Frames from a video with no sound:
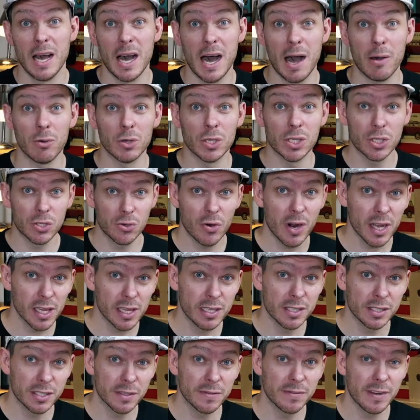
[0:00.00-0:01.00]
I was
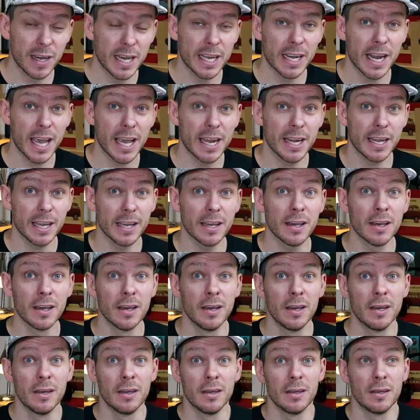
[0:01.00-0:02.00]
struggling to find any
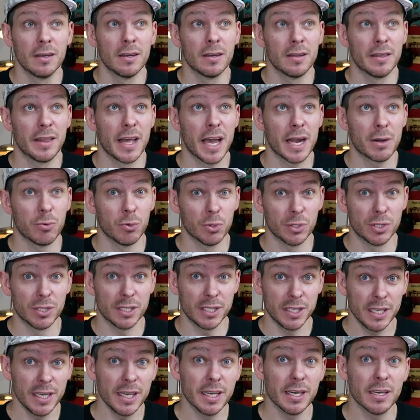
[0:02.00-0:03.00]
that would
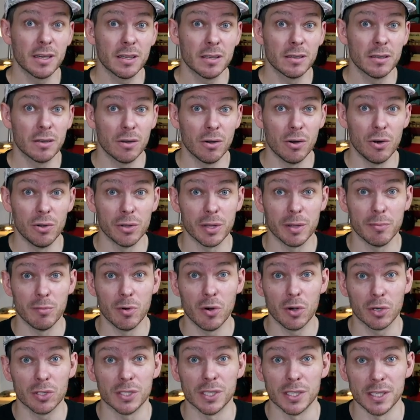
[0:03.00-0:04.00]
tick all the
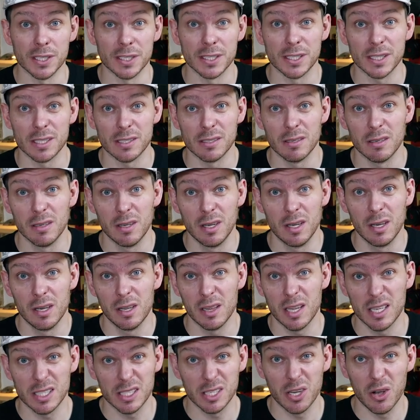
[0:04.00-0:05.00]
boxes.
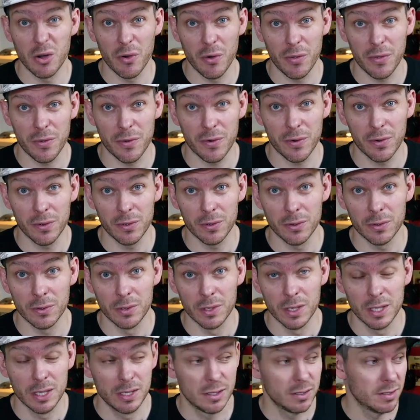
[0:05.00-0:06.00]
Let's go through
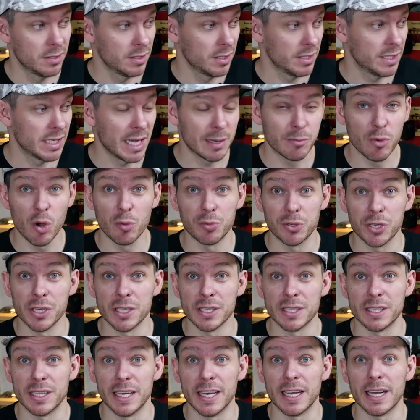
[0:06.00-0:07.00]
some
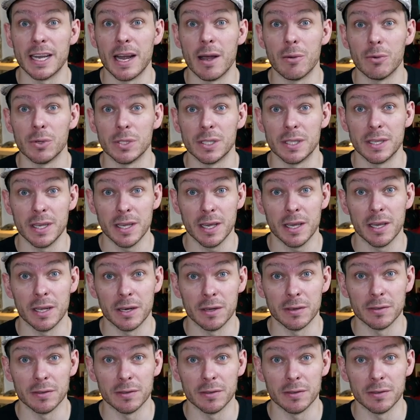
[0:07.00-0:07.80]
options that I was thinking